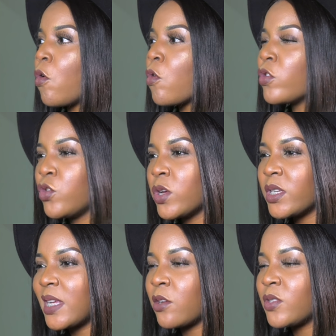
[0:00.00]
or you
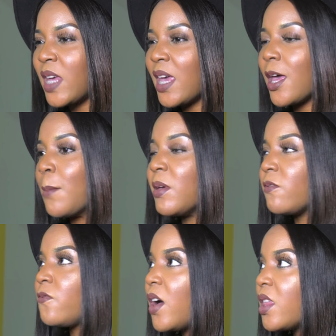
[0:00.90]
understand or take it a
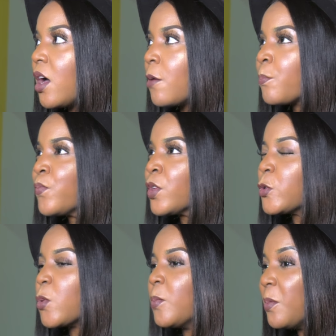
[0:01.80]
bit further
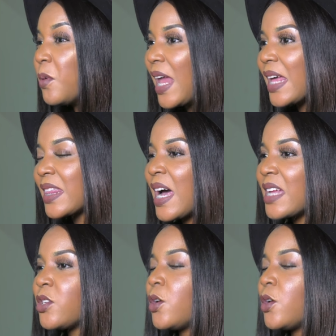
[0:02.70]
so when people like that turn